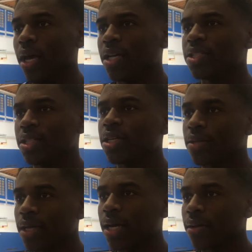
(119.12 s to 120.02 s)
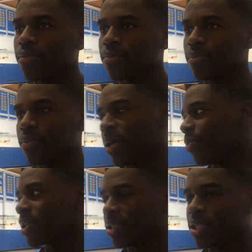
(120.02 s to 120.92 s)
It should, yeah. They
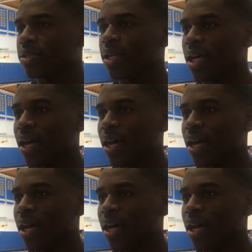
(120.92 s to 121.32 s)
practiced yesterday,